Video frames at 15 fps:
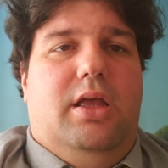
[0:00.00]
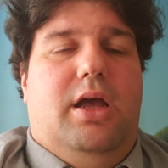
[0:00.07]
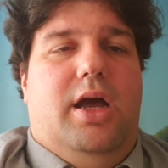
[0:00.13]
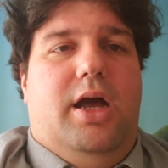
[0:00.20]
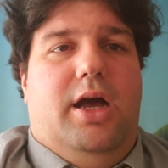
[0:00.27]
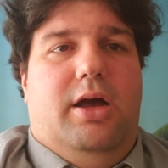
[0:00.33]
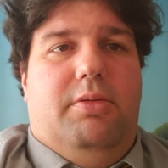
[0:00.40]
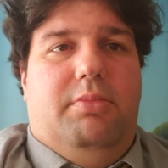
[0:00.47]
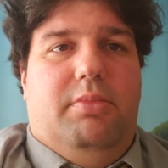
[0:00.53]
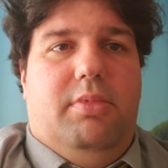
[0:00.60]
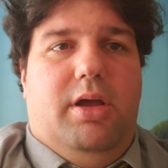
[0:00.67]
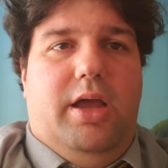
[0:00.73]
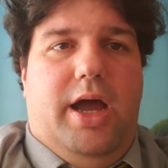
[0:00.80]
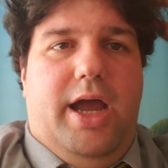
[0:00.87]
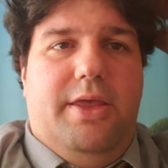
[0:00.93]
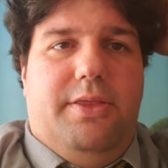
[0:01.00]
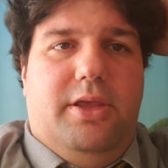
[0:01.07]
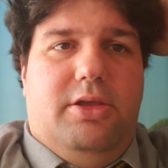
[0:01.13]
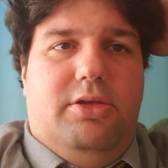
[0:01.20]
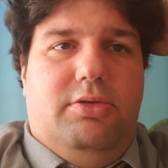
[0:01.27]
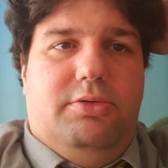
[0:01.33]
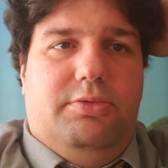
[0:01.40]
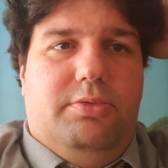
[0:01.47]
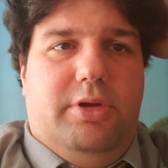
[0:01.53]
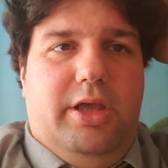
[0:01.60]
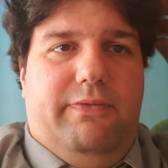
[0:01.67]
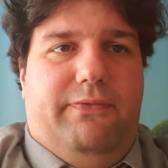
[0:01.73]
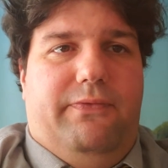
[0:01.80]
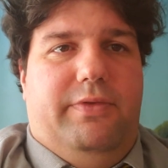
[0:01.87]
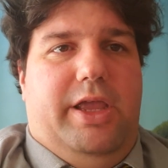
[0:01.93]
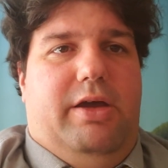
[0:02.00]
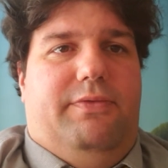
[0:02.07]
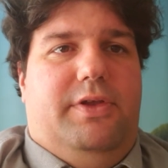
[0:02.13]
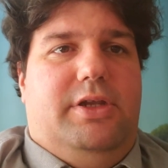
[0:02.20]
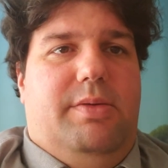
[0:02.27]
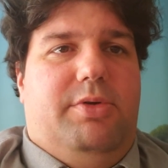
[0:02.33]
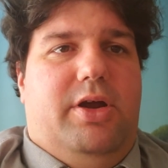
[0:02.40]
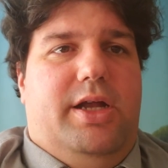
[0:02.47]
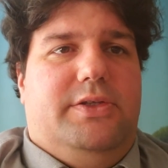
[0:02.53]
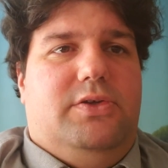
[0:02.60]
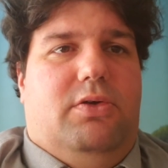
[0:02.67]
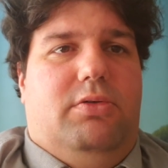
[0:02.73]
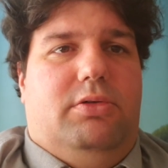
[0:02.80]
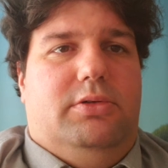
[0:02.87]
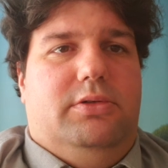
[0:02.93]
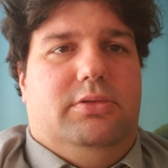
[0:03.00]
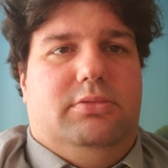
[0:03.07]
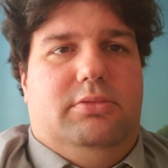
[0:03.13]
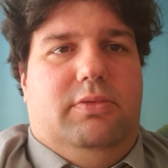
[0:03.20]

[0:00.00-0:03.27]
Um, I think you'll if now if the Democrats hold